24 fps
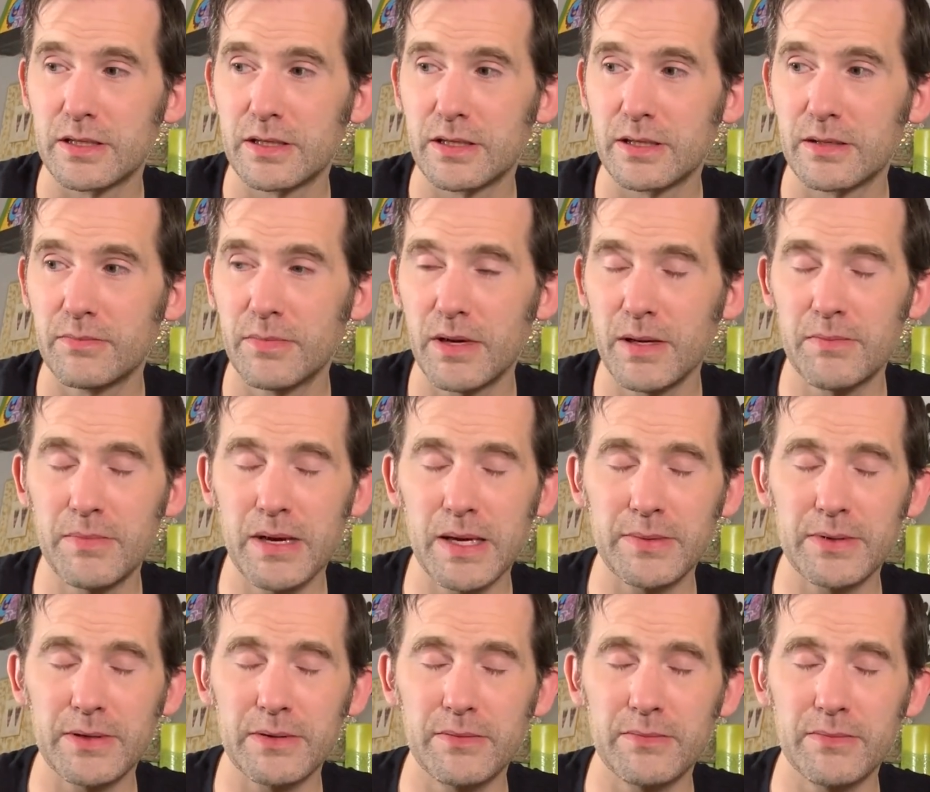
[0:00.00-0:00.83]
It
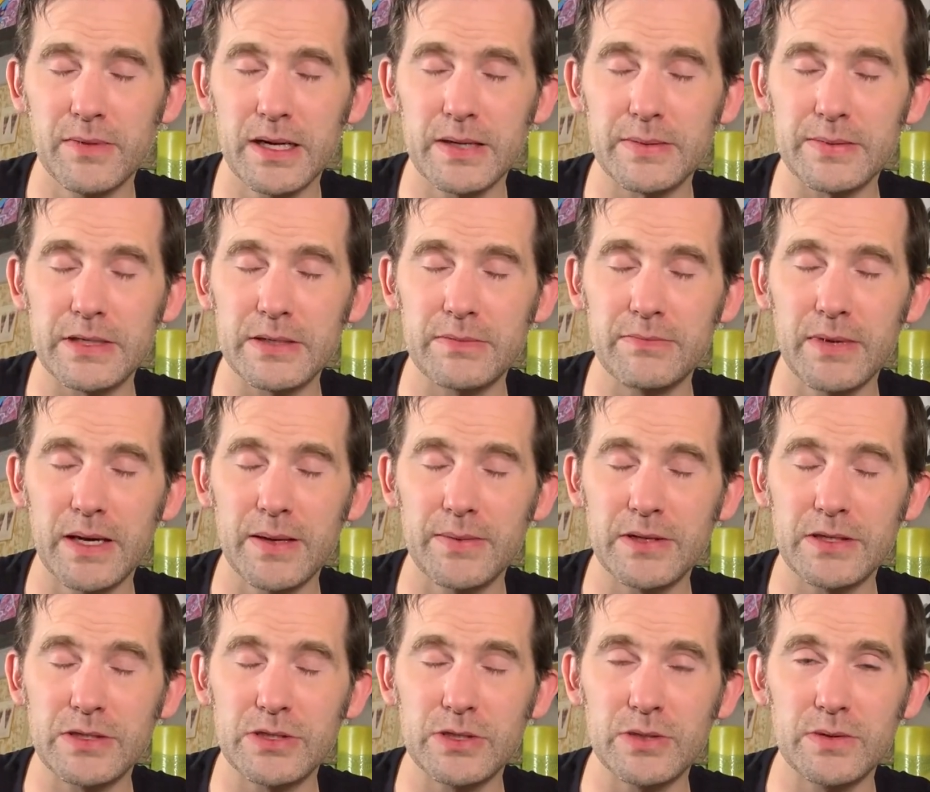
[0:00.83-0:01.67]
might have been
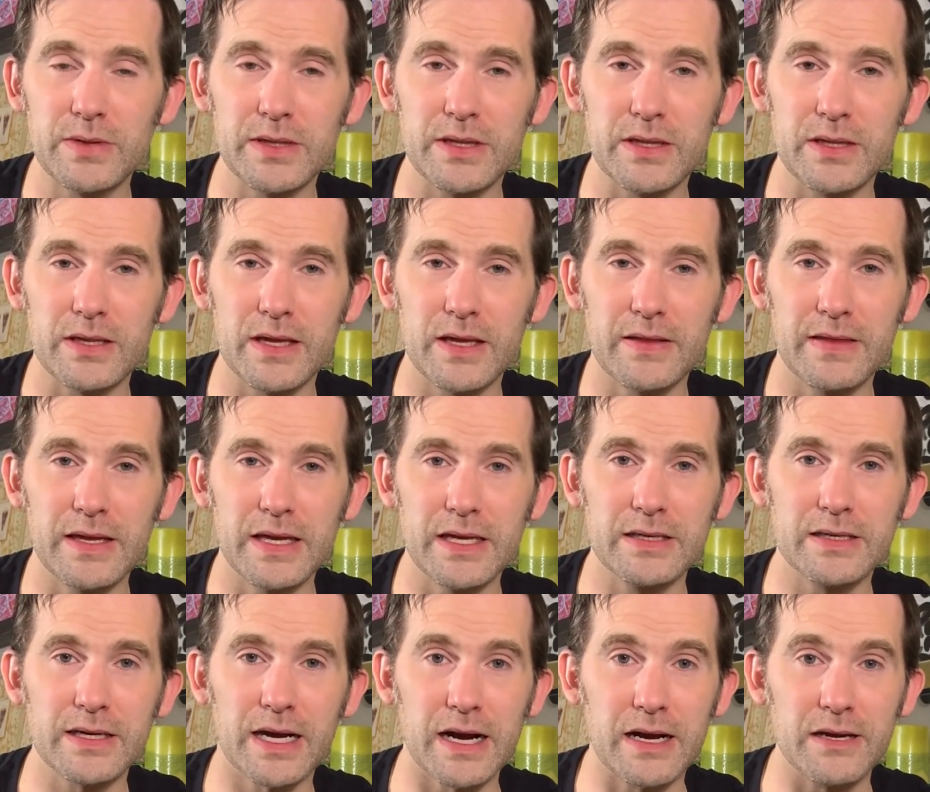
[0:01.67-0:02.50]
maybe 2 in the
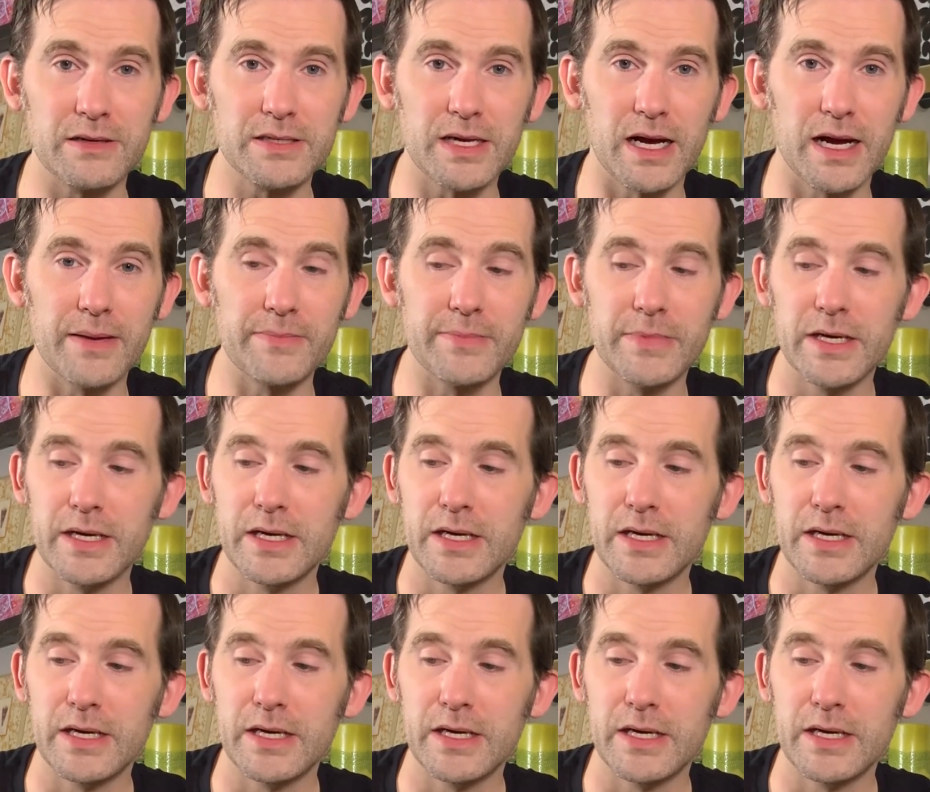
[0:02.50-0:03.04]
entire time.